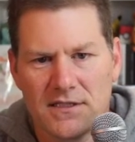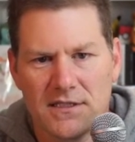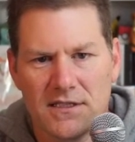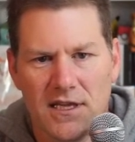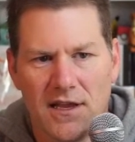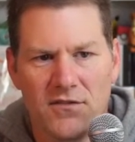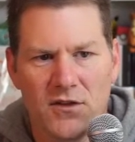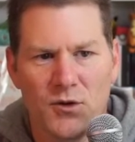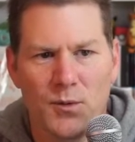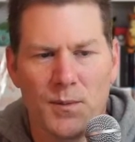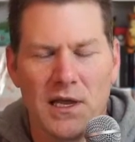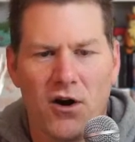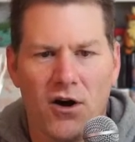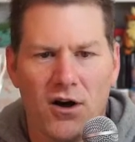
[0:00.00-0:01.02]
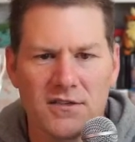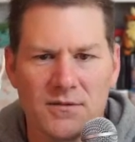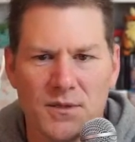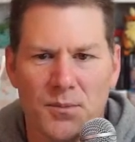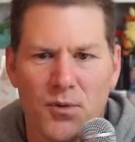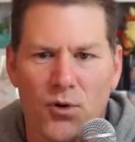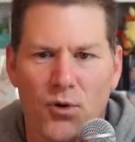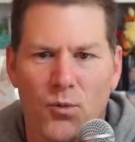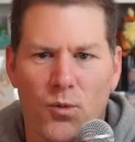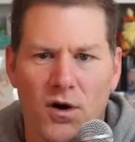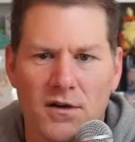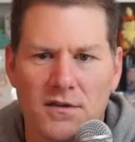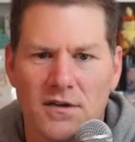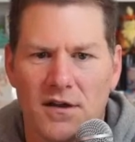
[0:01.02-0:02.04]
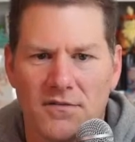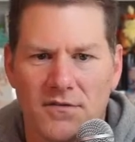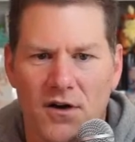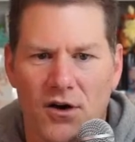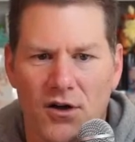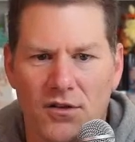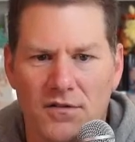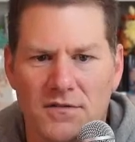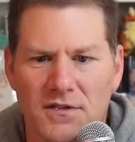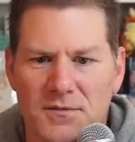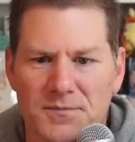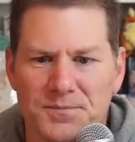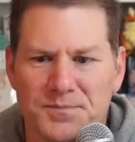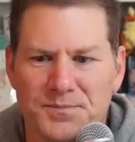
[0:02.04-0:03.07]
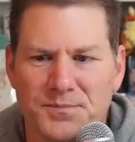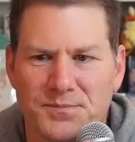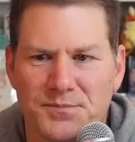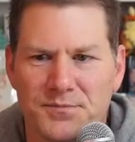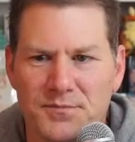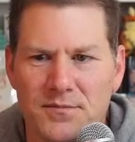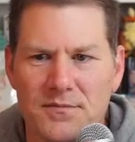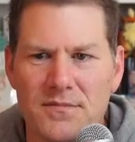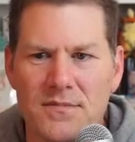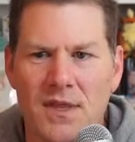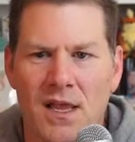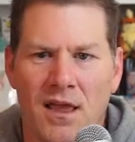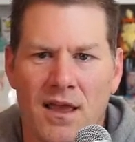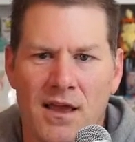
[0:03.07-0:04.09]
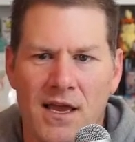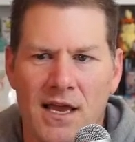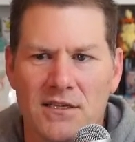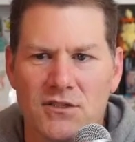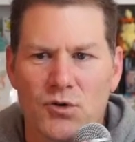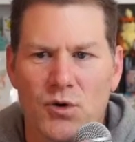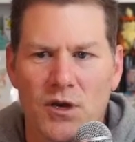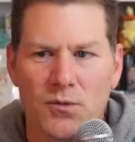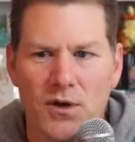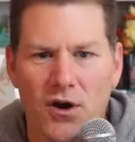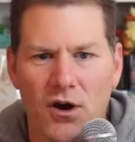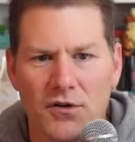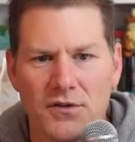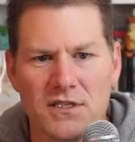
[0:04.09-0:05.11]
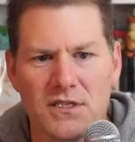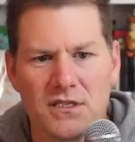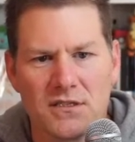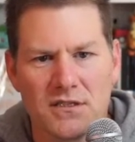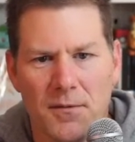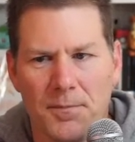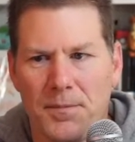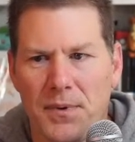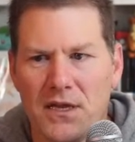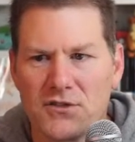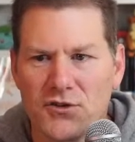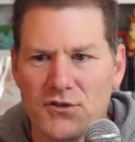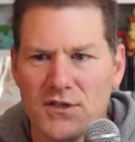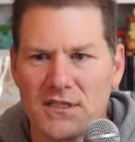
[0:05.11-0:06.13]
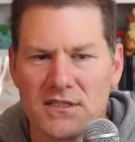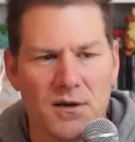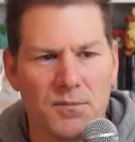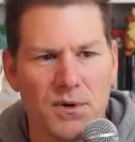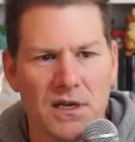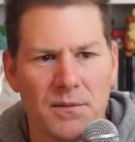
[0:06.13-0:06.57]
Definitely would be awesome to pull one of all of them. So here we are. This is a picture that somebody